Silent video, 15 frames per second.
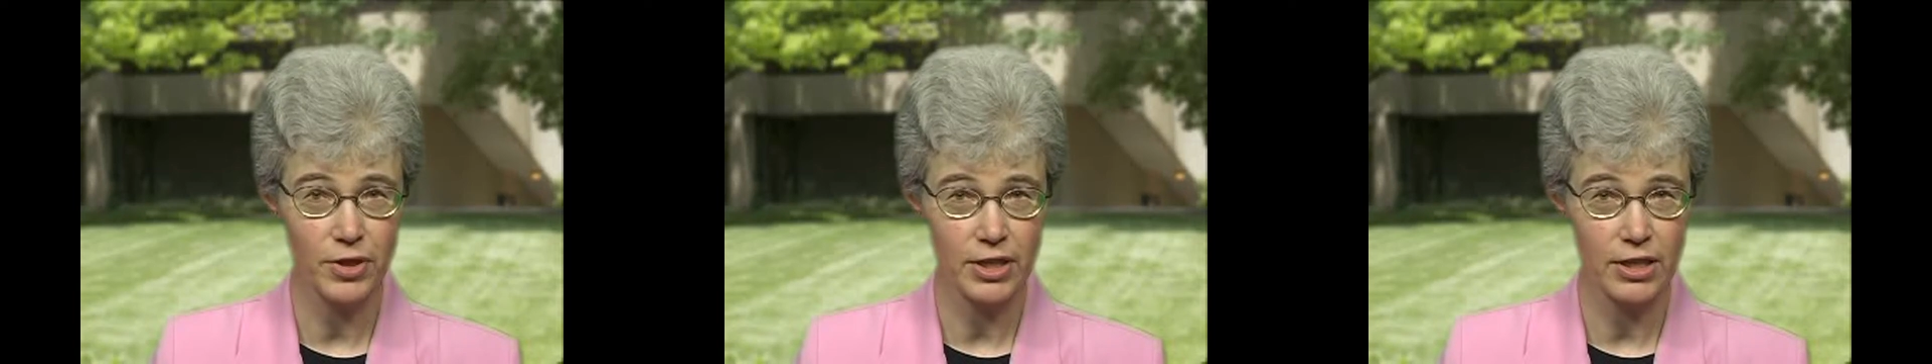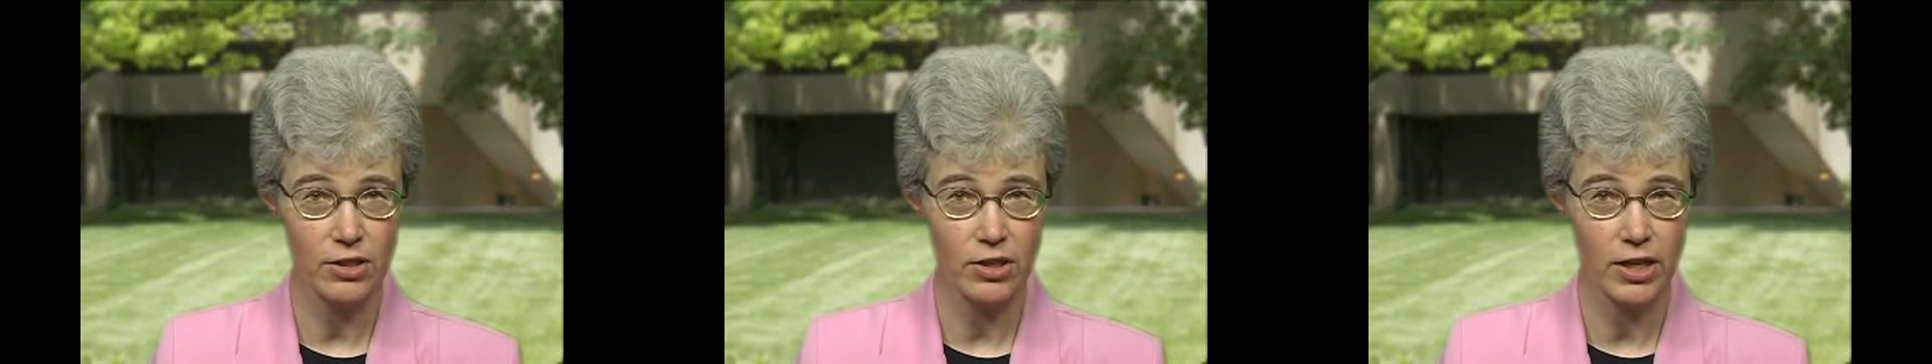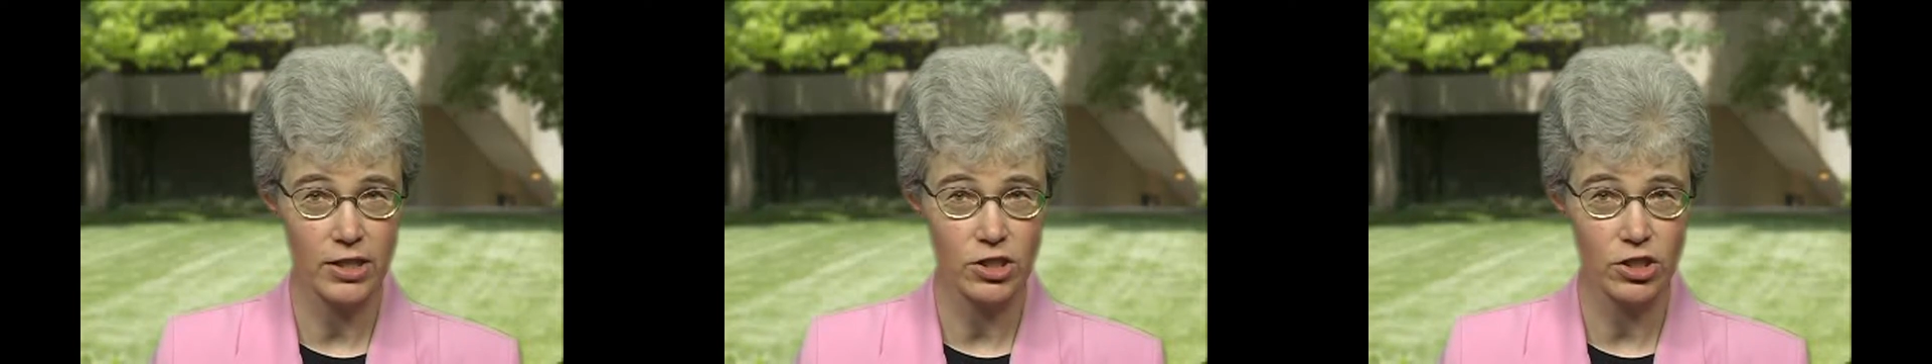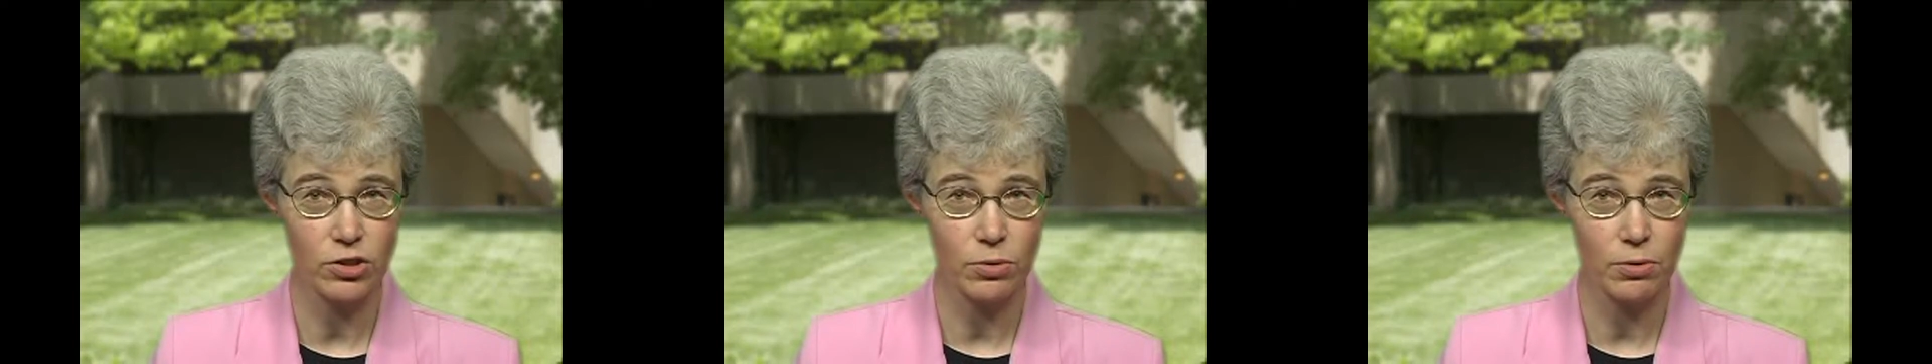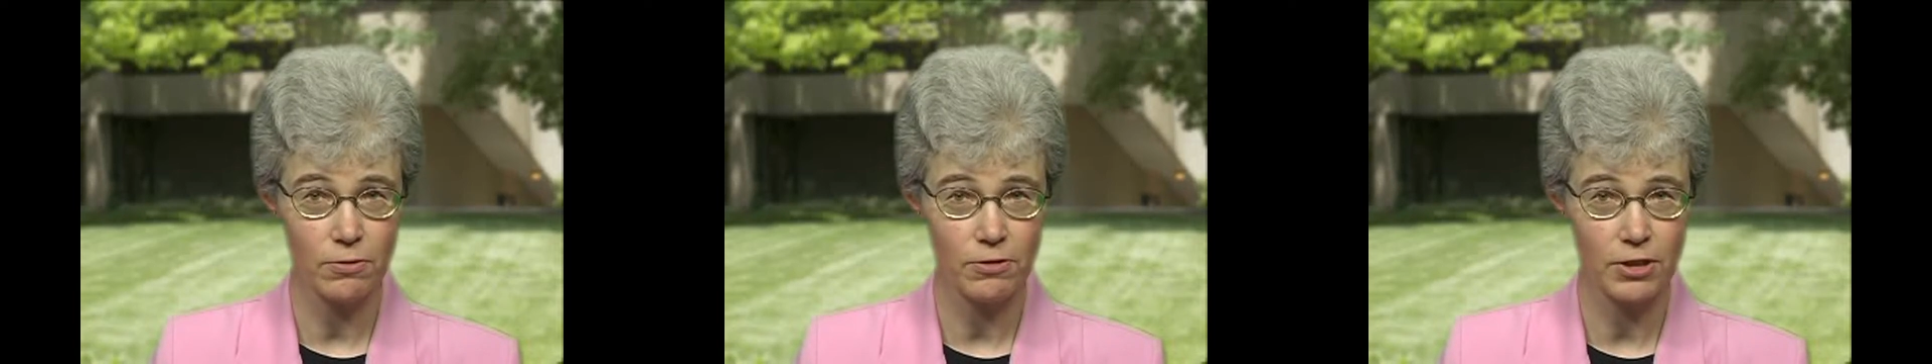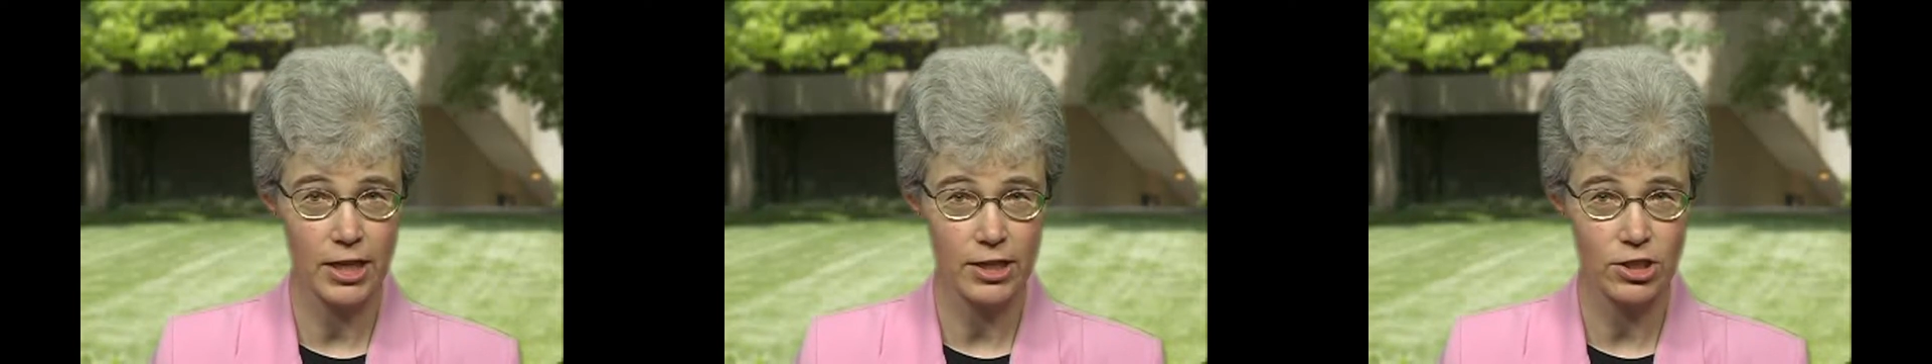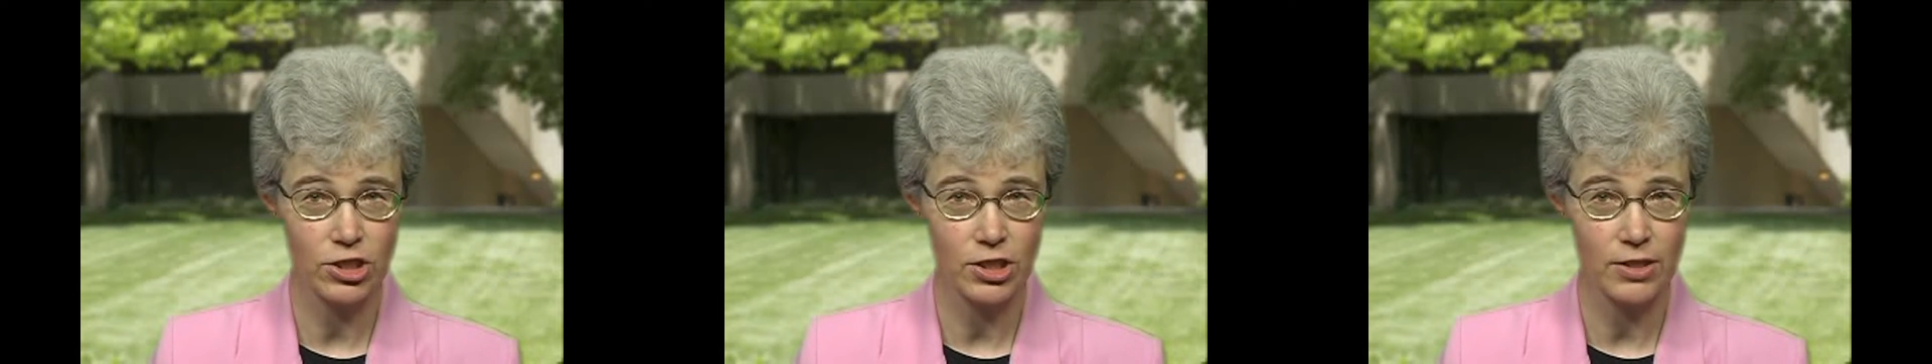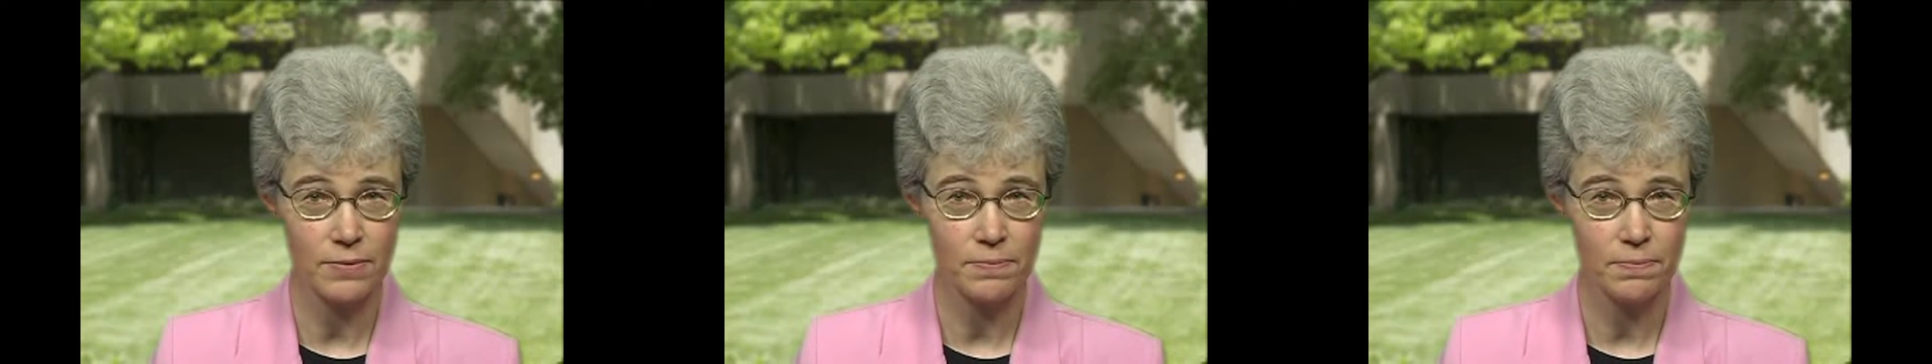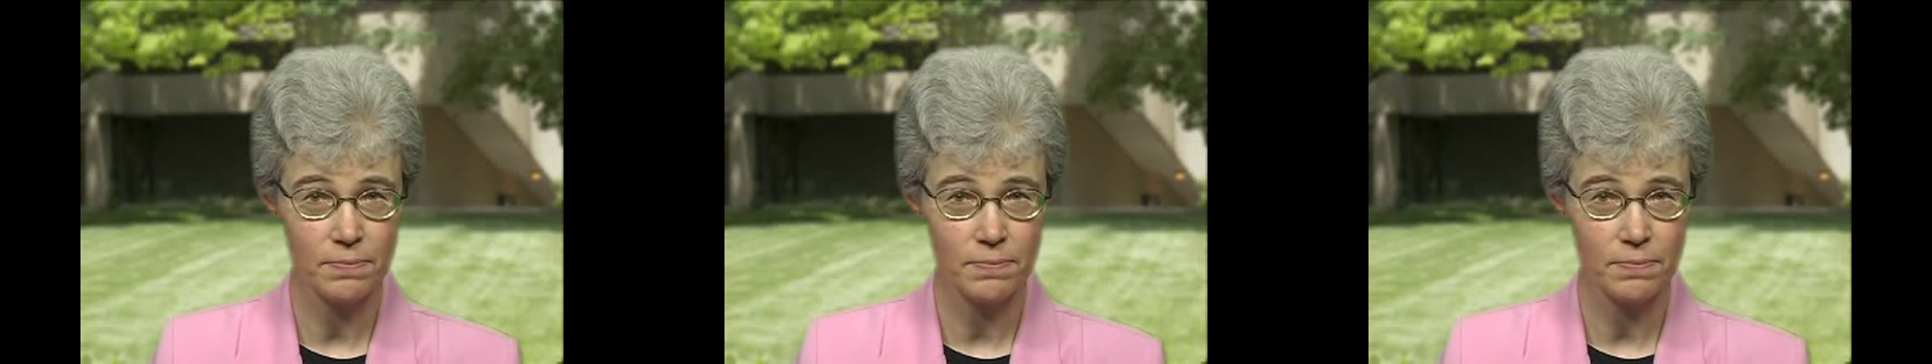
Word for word: with theological reflection.